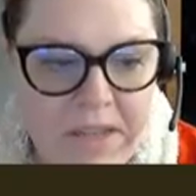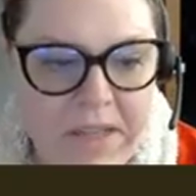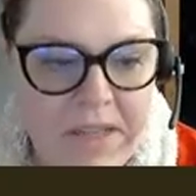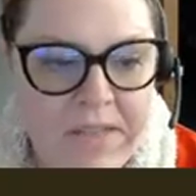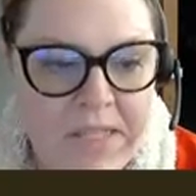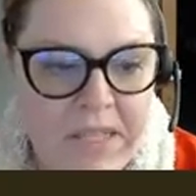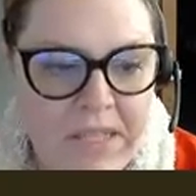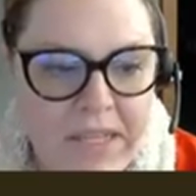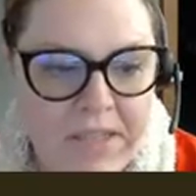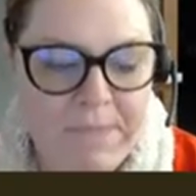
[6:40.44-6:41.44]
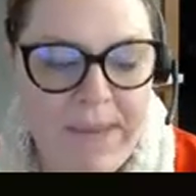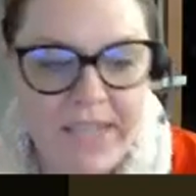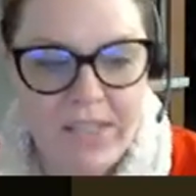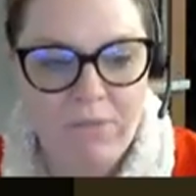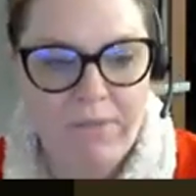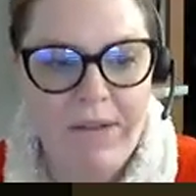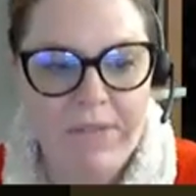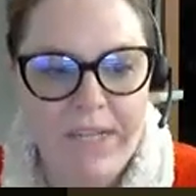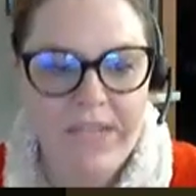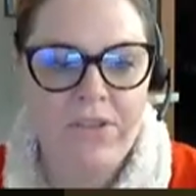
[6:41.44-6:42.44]
The space
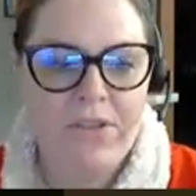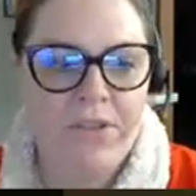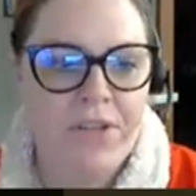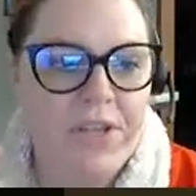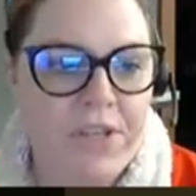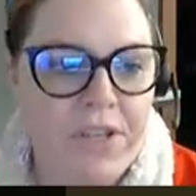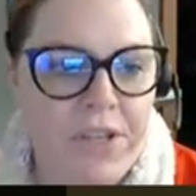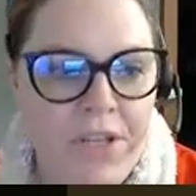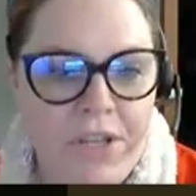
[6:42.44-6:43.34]
around it is circular.